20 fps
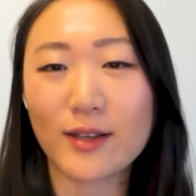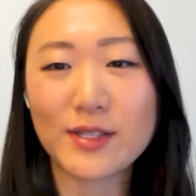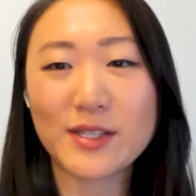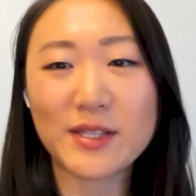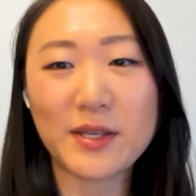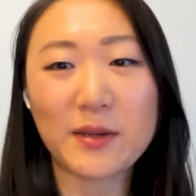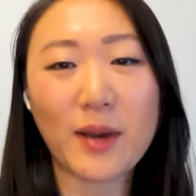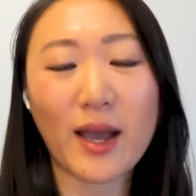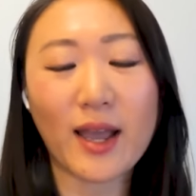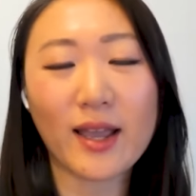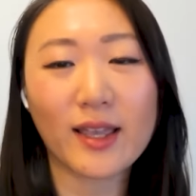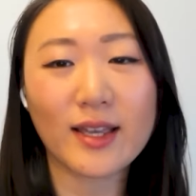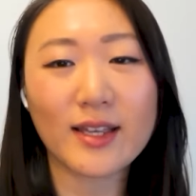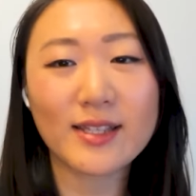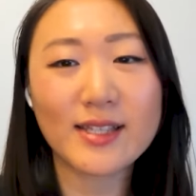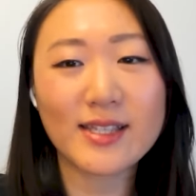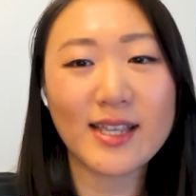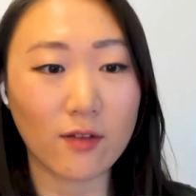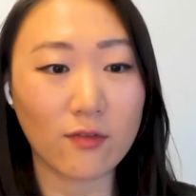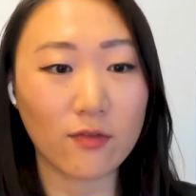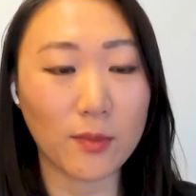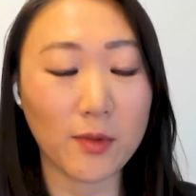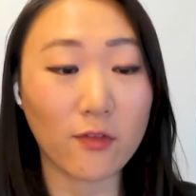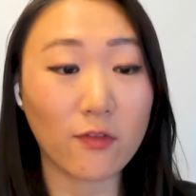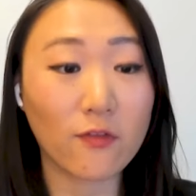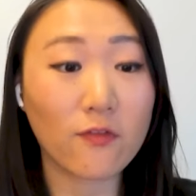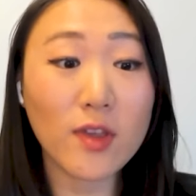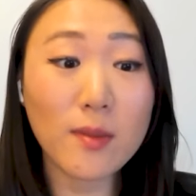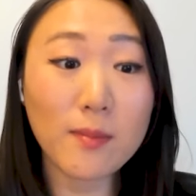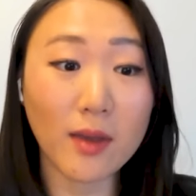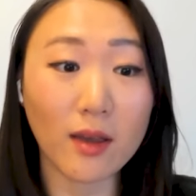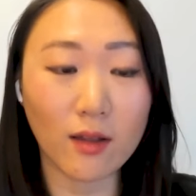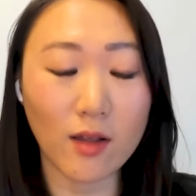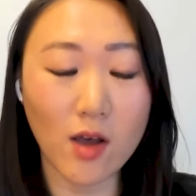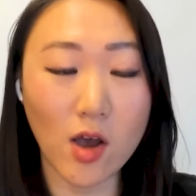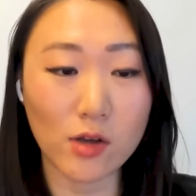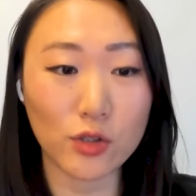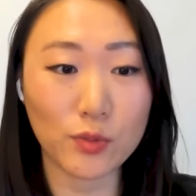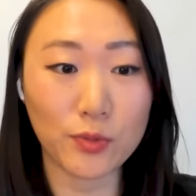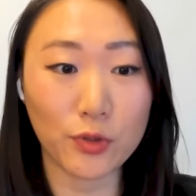So I guess from a female
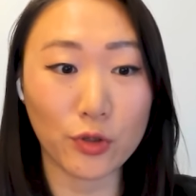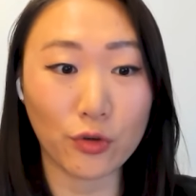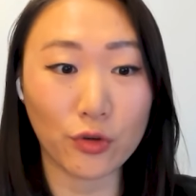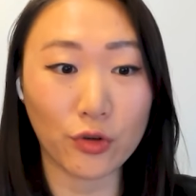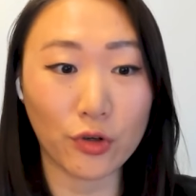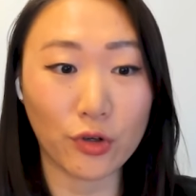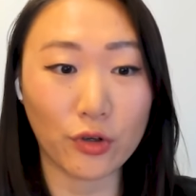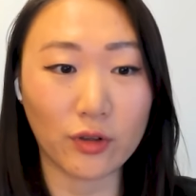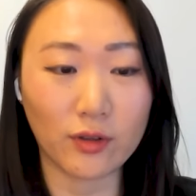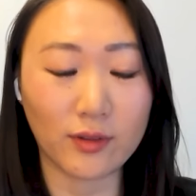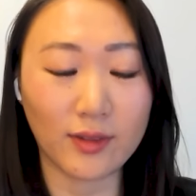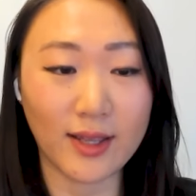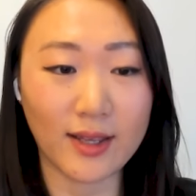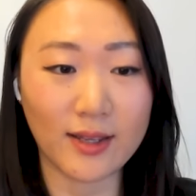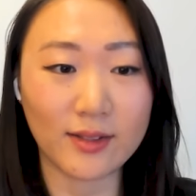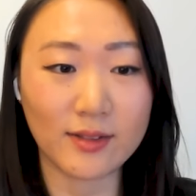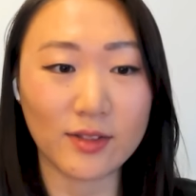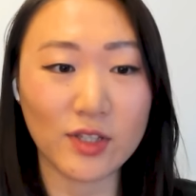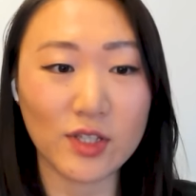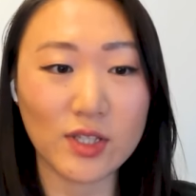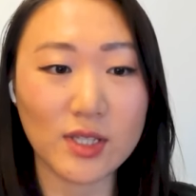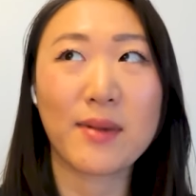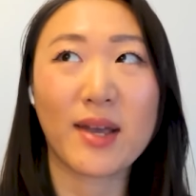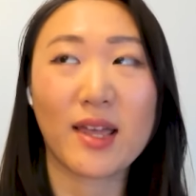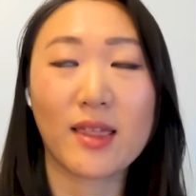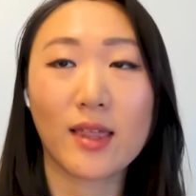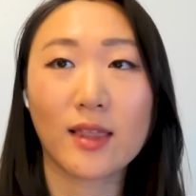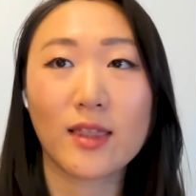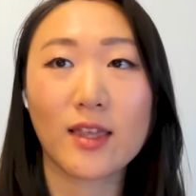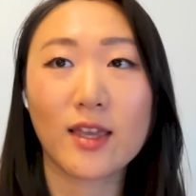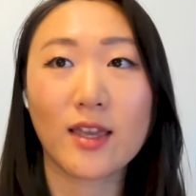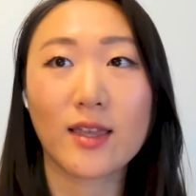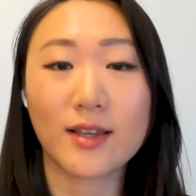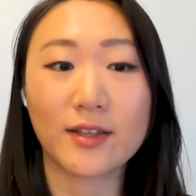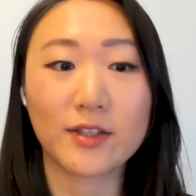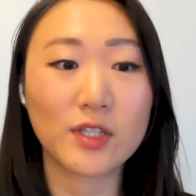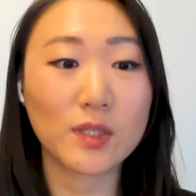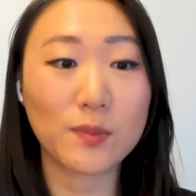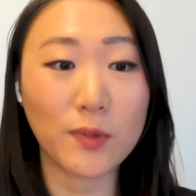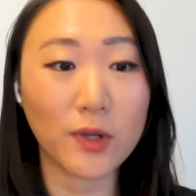entrepreneurial lens, I think the
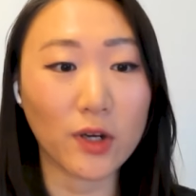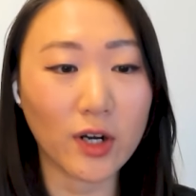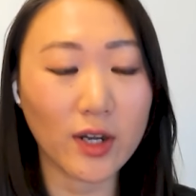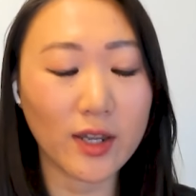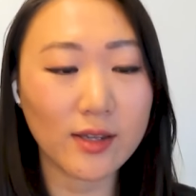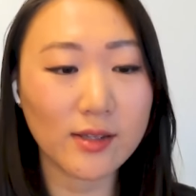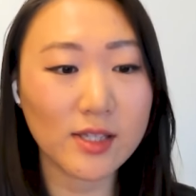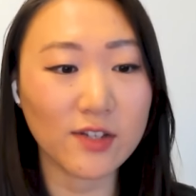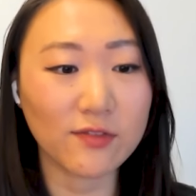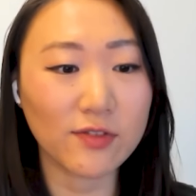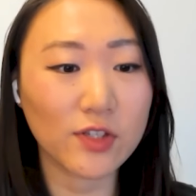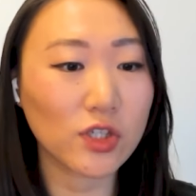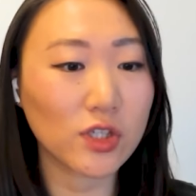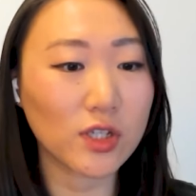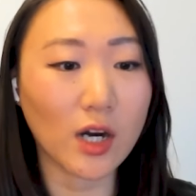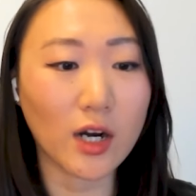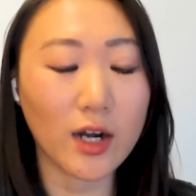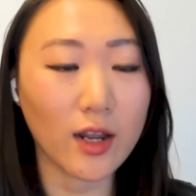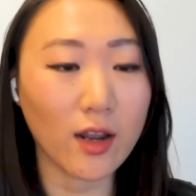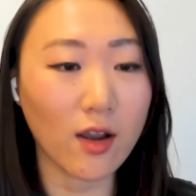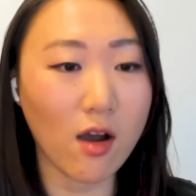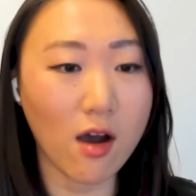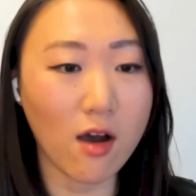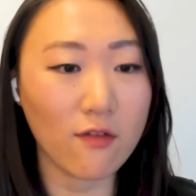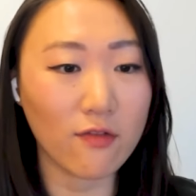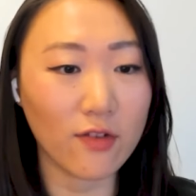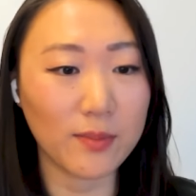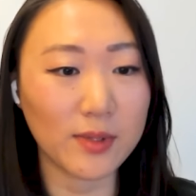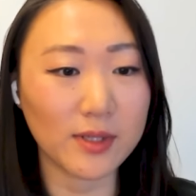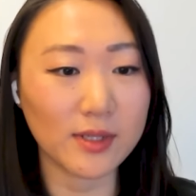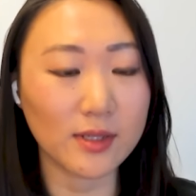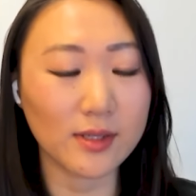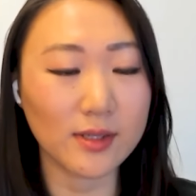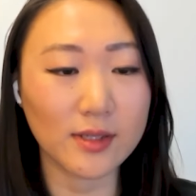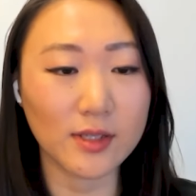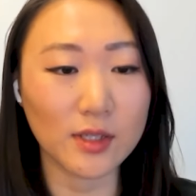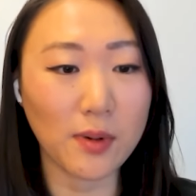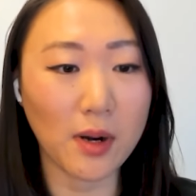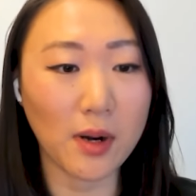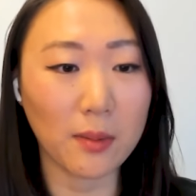experience of starting off a
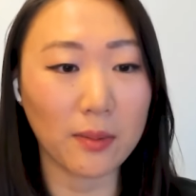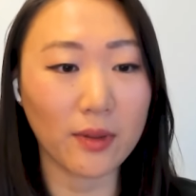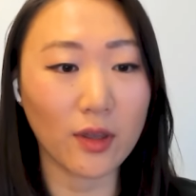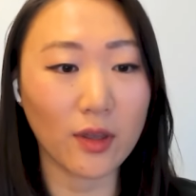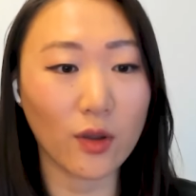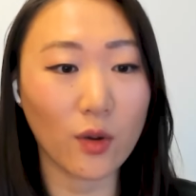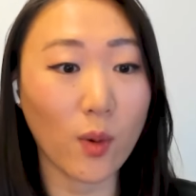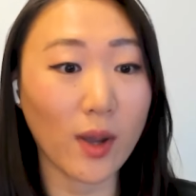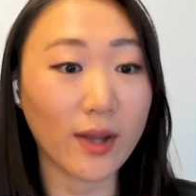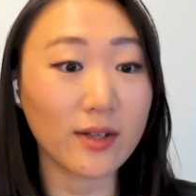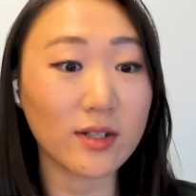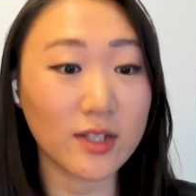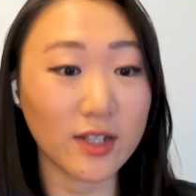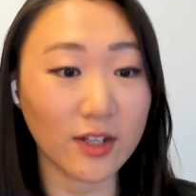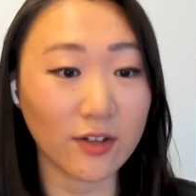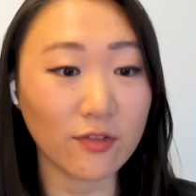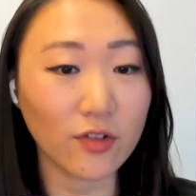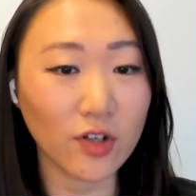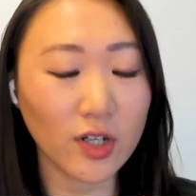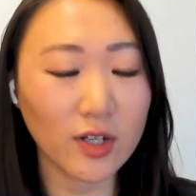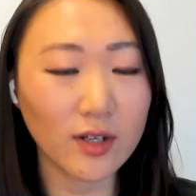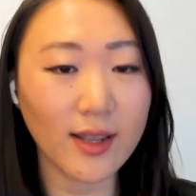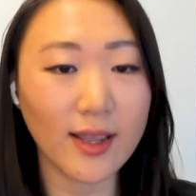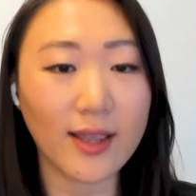business is probably quite different.